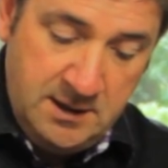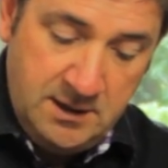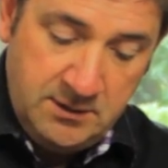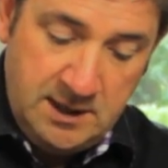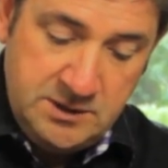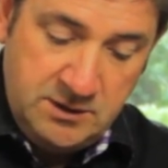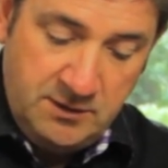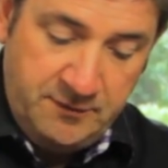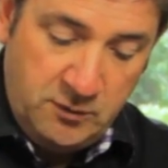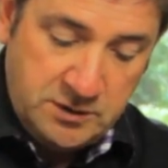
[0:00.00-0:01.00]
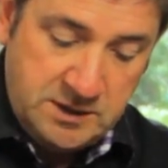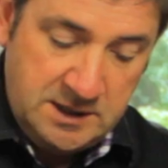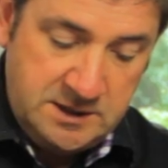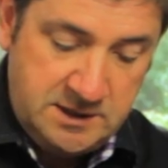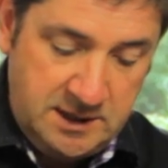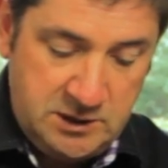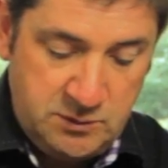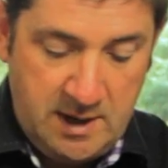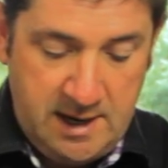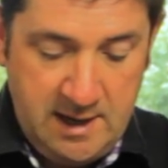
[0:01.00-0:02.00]
Okay, so you got 4 slices each
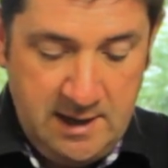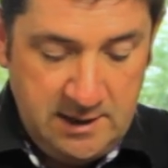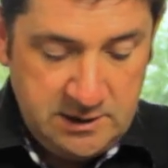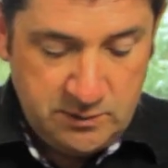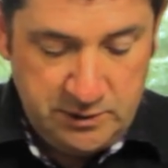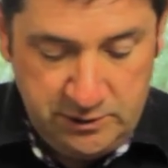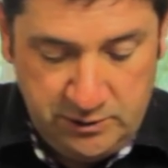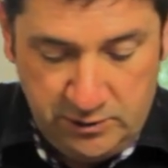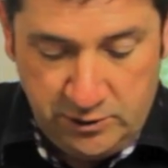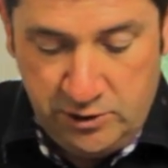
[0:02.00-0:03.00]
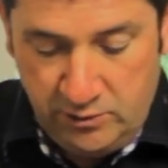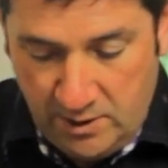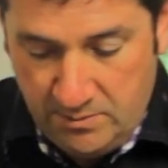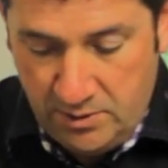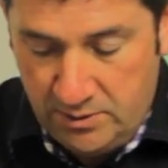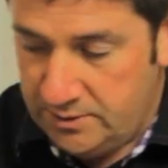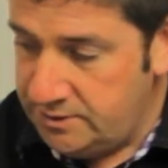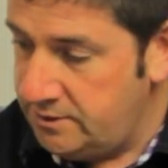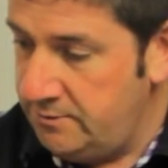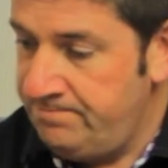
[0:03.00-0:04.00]
way. So when you do your
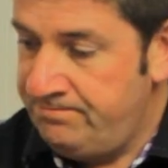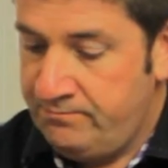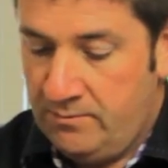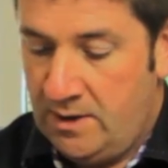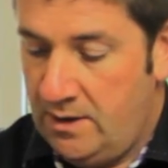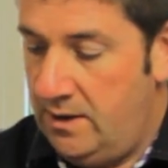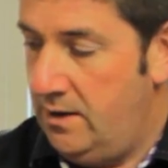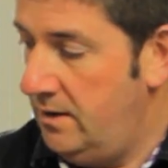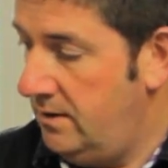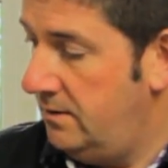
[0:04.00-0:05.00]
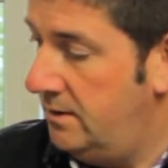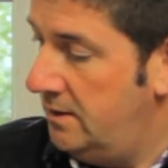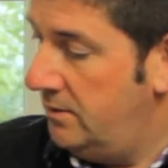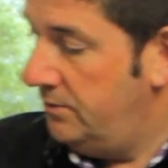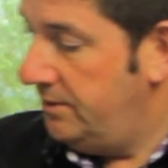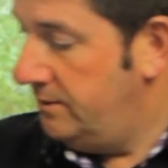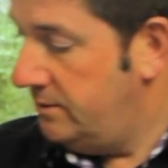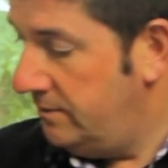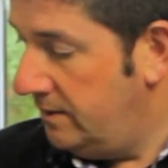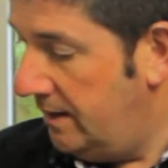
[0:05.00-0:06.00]
cucumbers, whether you're
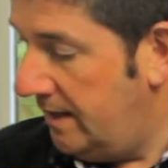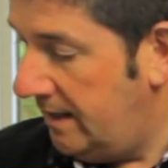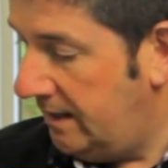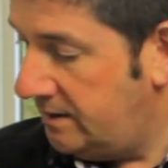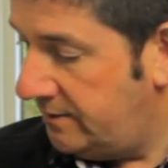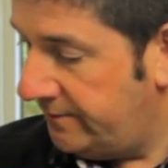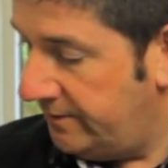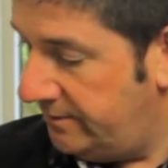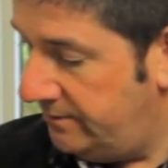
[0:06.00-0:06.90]
doing leeks for